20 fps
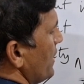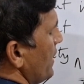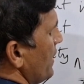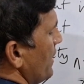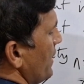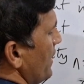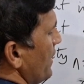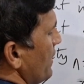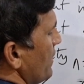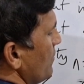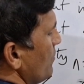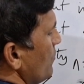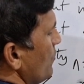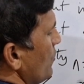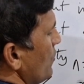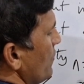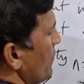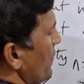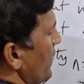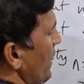can take.
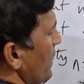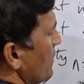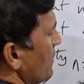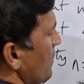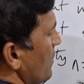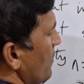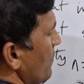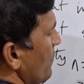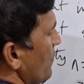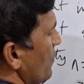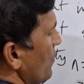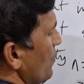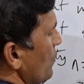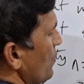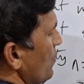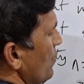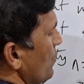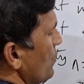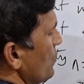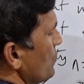Mole fraction of
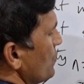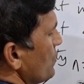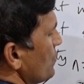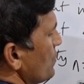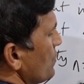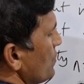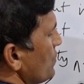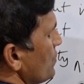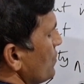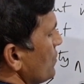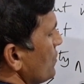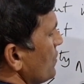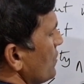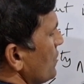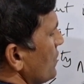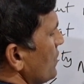glucose